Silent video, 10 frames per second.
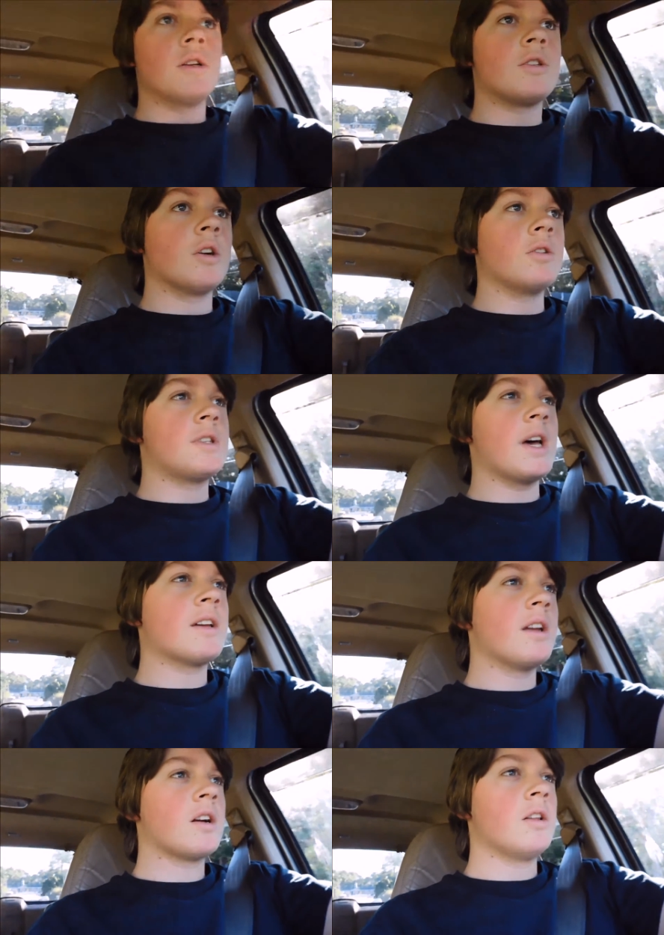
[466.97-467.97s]
So
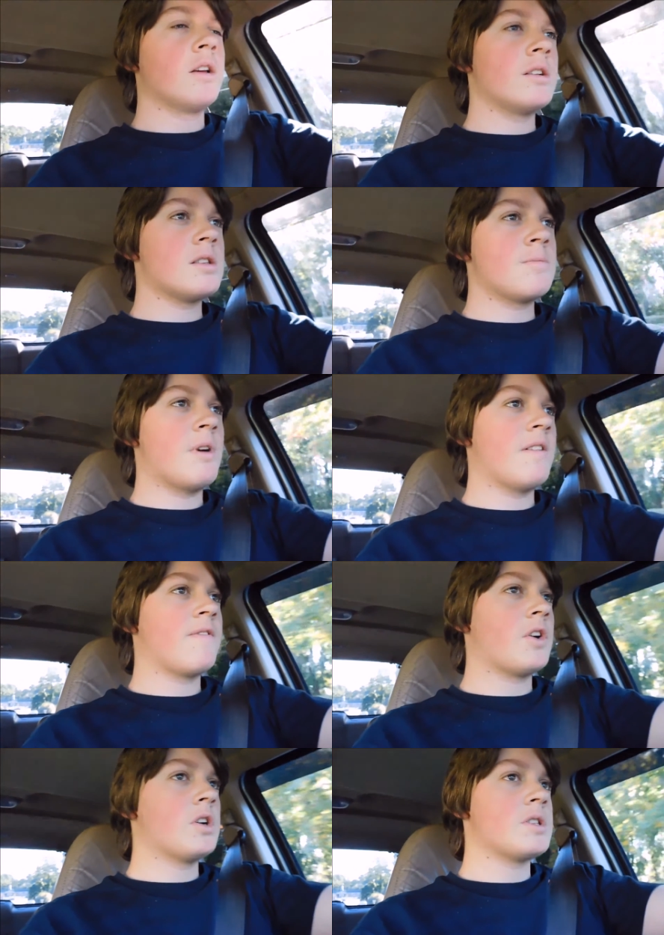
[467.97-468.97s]
technically, this is my
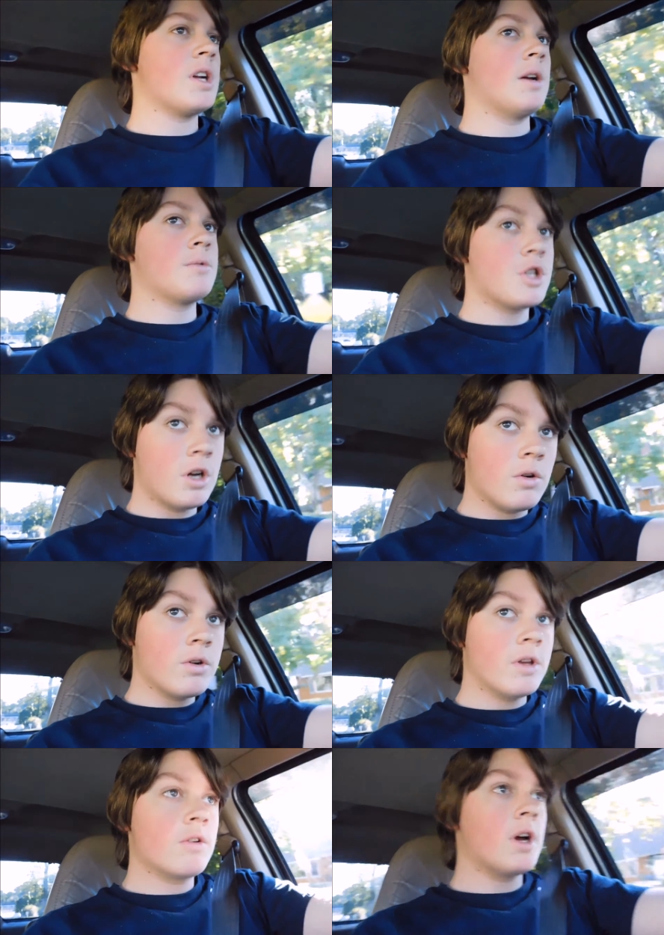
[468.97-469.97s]
first time
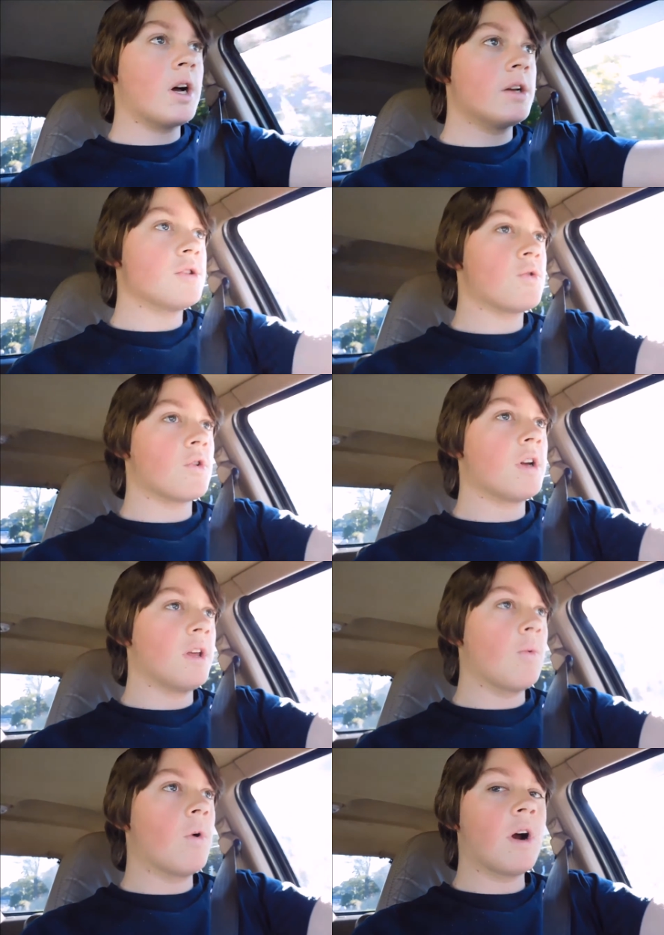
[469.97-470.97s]
showing you guys
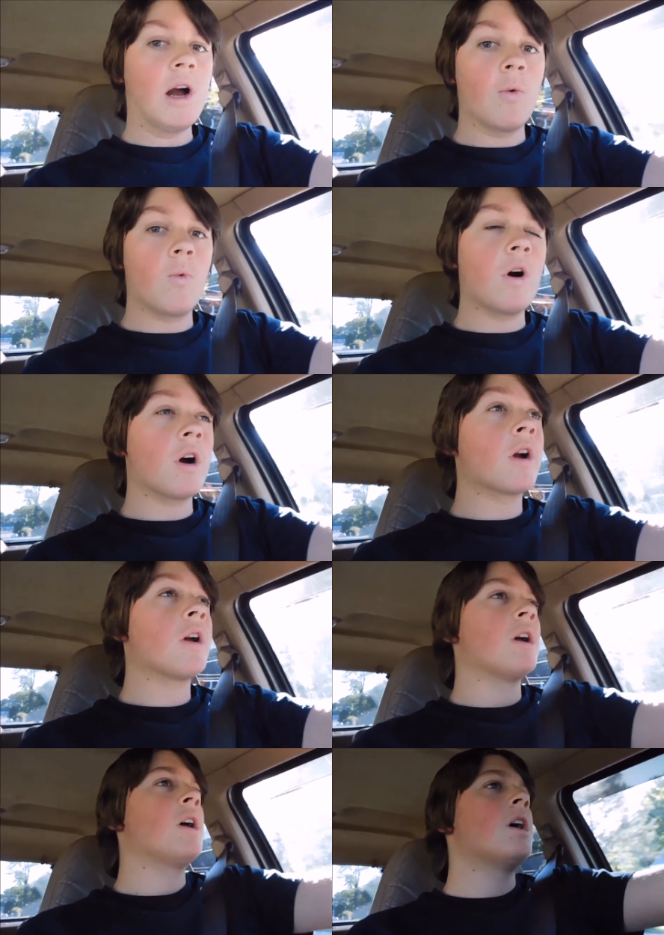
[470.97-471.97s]
really where I work.
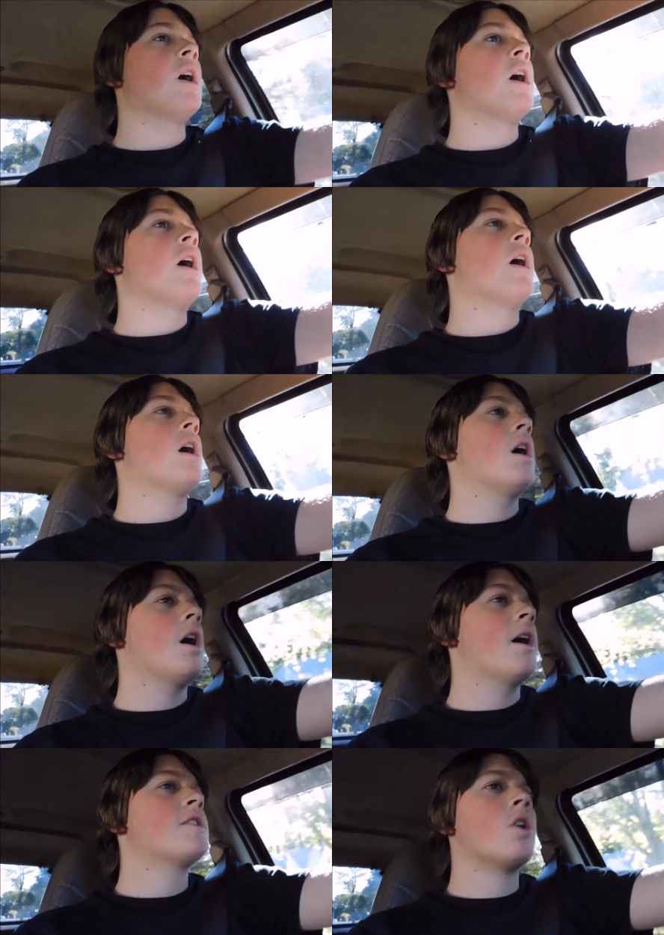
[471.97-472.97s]

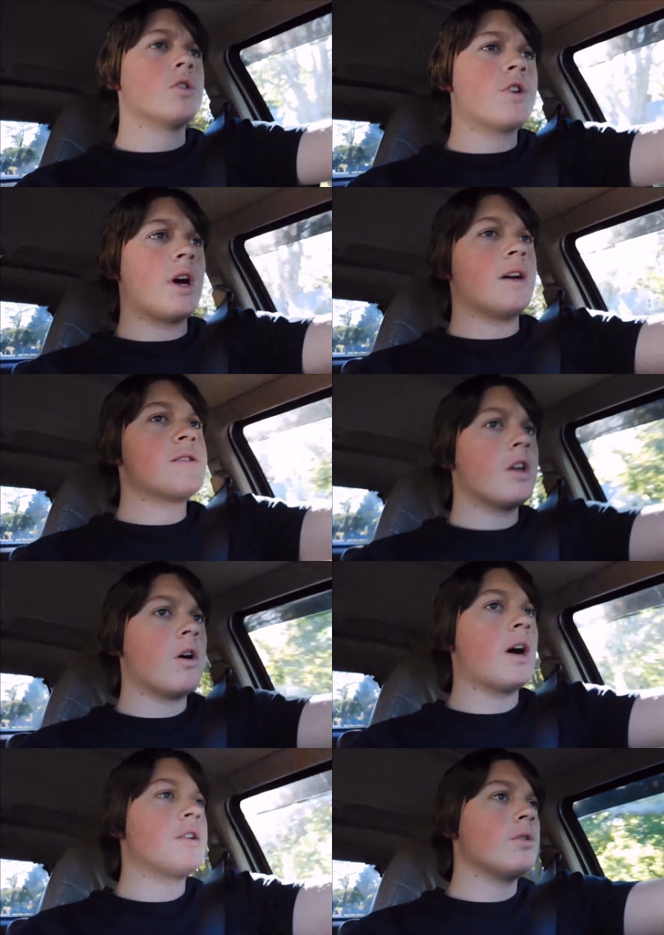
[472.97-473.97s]
Uh, I told you guys
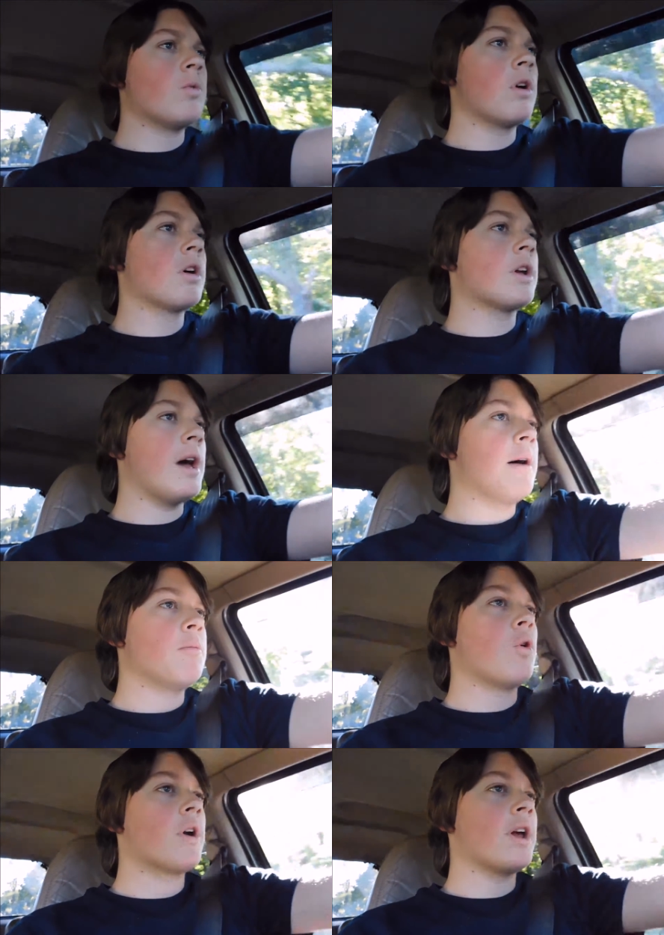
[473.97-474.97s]
though I do work at
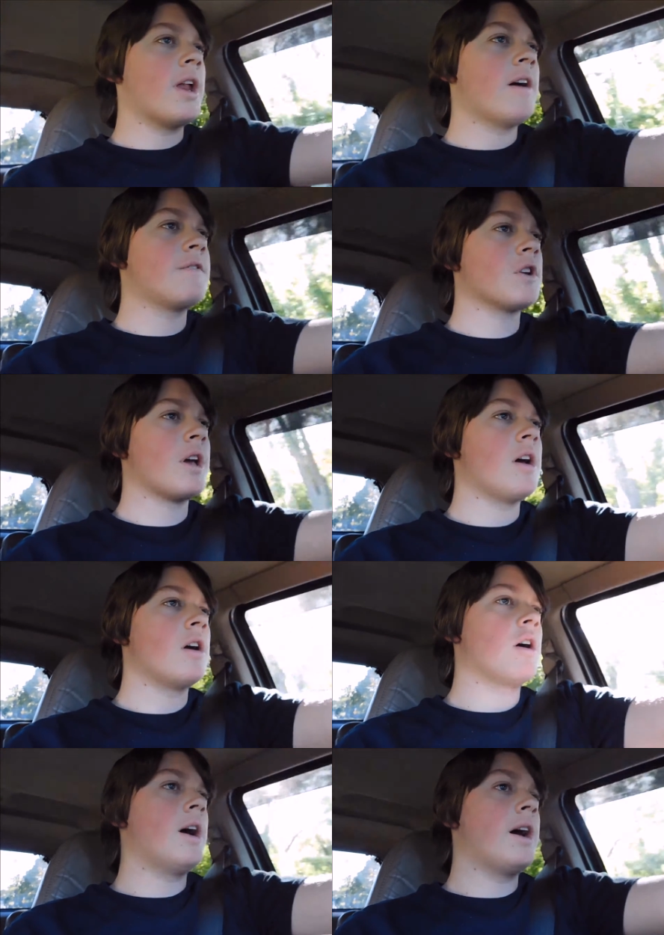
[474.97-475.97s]
morning and
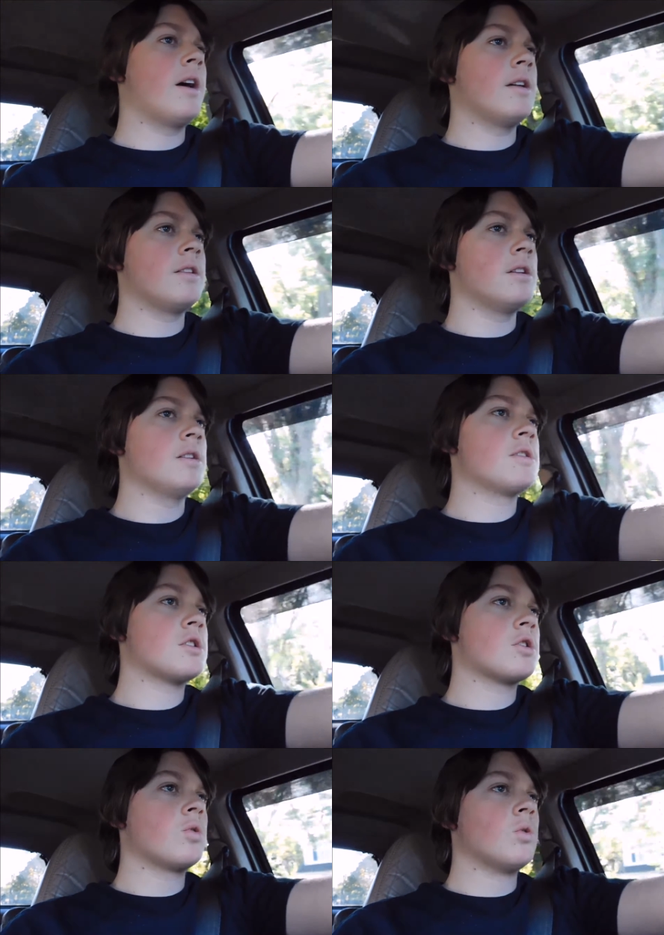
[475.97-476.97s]
aftercare at the
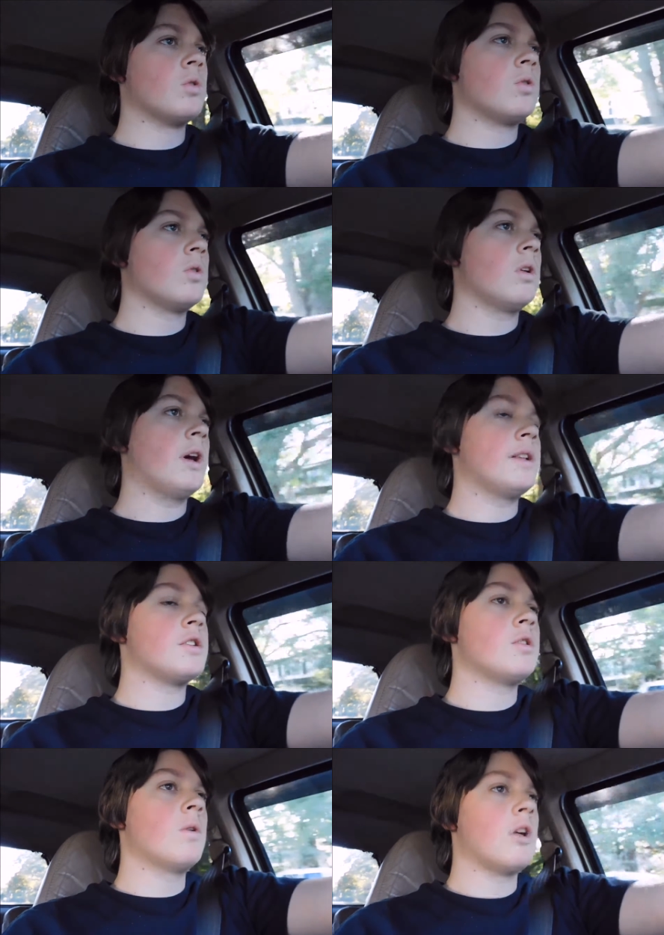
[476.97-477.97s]
school at
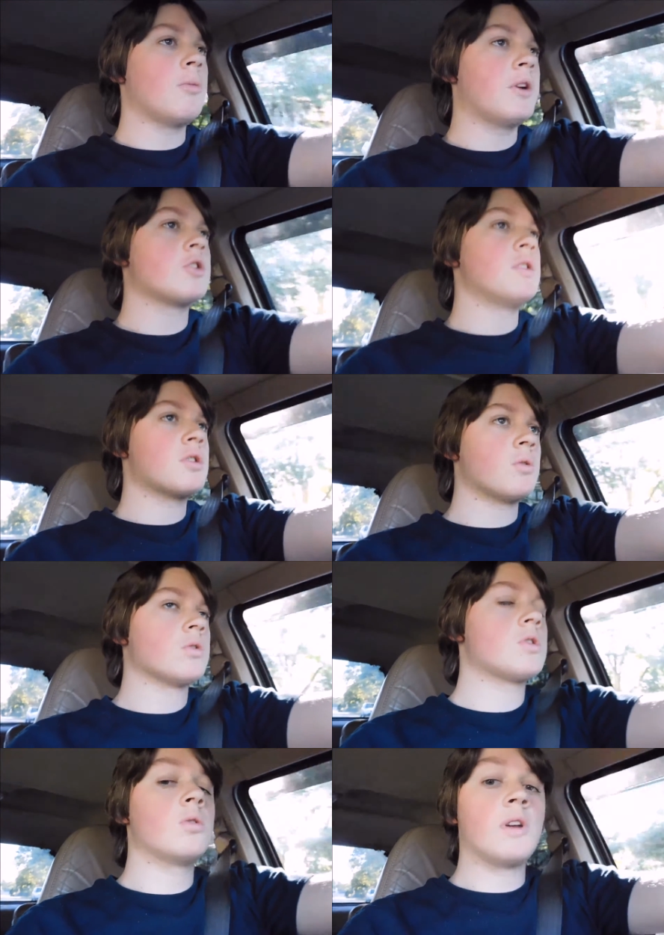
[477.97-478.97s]
two elementary
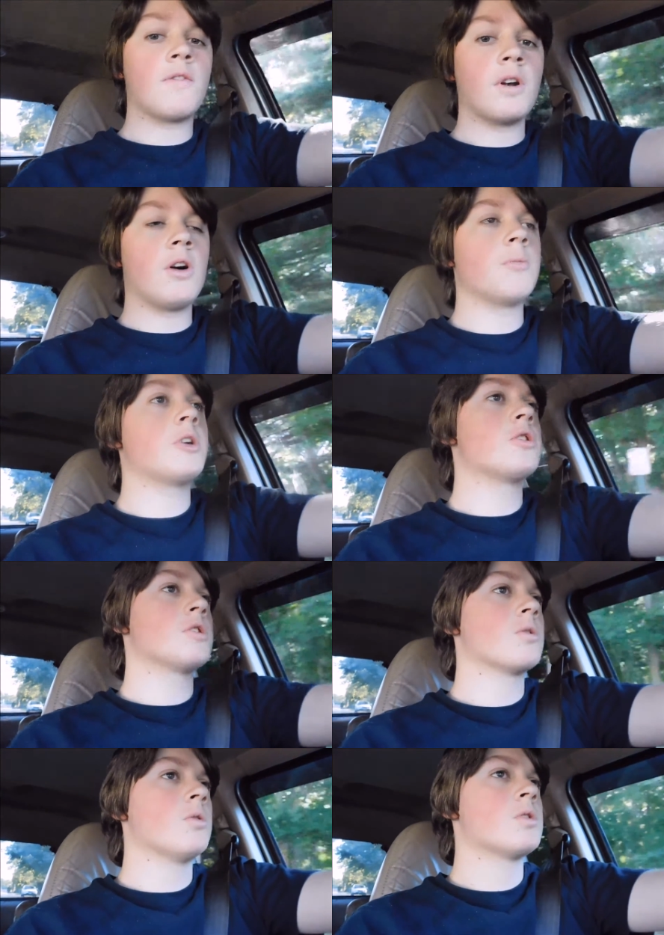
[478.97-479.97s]
schools, two different elementary
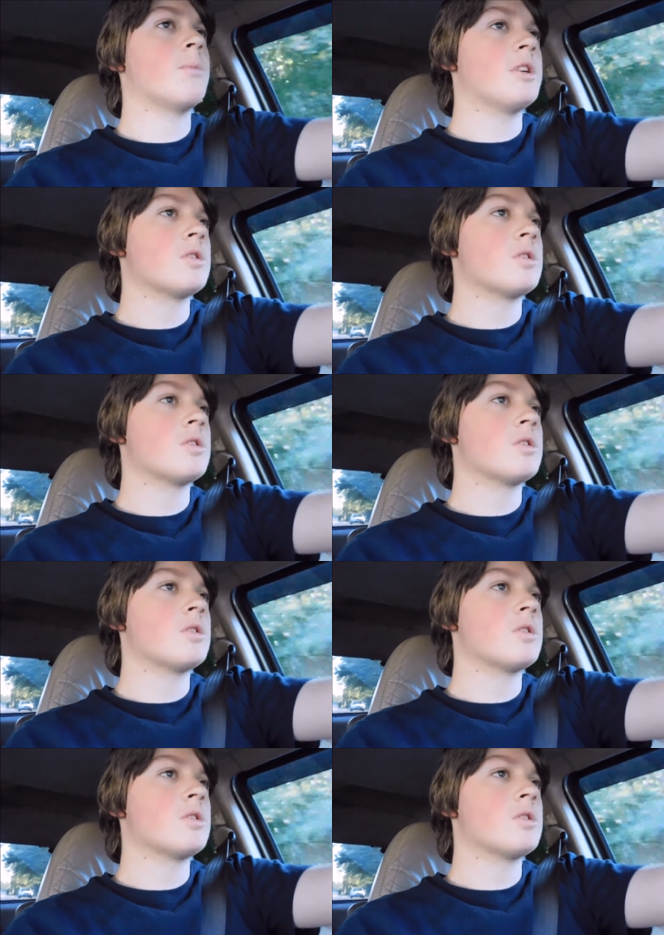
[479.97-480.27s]
schools in my